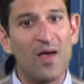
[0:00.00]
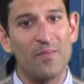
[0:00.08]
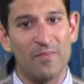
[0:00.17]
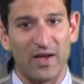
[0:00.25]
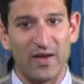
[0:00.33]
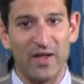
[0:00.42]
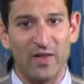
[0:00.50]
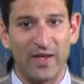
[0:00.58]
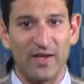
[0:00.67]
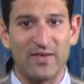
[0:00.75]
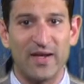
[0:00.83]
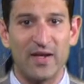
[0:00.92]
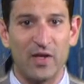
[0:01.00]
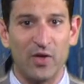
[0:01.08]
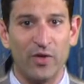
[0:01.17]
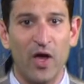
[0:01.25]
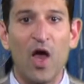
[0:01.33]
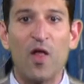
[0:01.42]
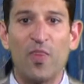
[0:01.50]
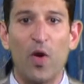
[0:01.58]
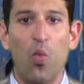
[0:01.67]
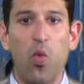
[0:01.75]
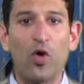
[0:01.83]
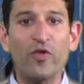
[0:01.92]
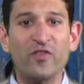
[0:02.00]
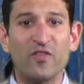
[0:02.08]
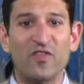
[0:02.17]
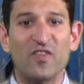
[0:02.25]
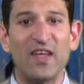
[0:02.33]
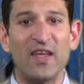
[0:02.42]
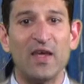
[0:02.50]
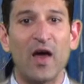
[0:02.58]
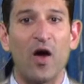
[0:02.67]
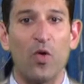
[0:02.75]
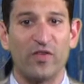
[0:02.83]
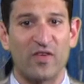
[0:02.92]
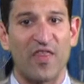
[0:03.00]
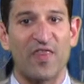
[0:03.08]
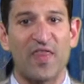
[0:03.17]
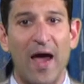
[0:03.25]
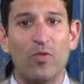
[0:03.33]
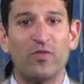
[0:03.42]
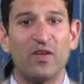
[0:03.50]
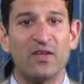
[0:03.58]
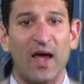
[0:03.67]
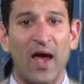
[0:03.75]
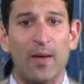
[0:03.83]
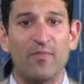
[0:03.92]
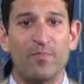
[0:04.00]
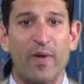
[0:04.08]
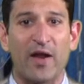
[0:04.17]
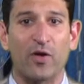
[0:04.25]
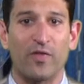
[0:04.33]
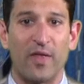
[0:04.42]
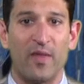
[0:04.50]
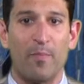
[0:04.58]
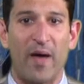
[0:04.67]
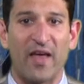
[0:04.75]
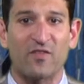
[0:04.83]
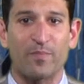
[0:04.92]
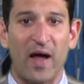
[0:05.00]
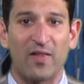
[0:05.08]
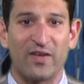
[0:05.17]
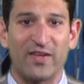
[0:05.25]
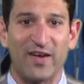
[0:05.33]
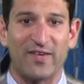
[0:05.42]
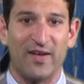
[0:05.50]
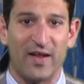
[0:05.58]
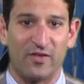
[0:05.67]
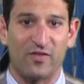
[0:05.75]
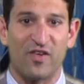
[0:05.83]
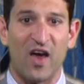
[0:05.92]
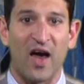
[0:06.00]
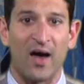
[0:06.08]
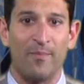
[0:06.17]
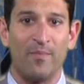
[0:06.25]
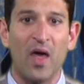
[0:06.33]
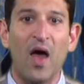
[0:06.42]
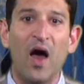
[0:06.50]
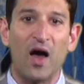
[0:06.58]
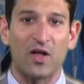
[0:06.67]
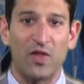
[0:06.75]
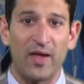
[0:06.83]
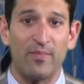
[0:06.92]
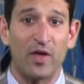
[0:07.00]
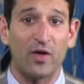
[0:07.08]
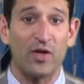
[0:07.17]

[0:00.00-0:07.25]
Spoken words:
McNealy continued, "The worst CEO is 1,000 times better than the best politician at his job," a claim that